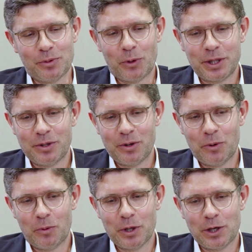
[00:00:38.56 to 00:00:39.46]
When
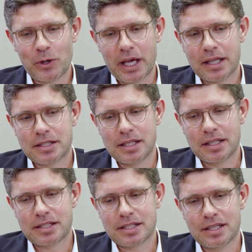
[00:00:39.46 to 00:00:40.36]
we look at
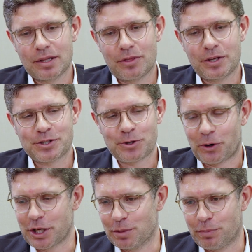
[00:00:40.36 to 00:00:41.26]
the
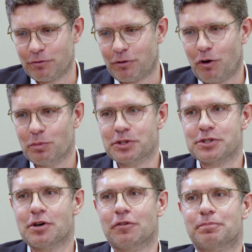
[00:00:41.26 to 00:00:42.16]
historical
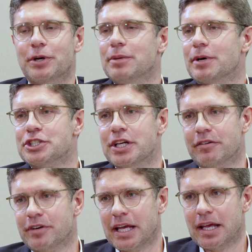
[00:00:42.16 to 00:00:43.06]
performance of pretty much
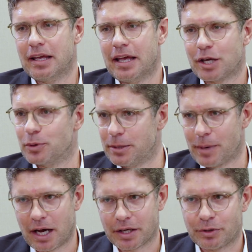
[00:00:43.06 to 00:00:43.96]
every equity
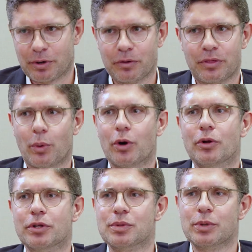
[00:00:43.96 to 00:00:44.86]
market around the world,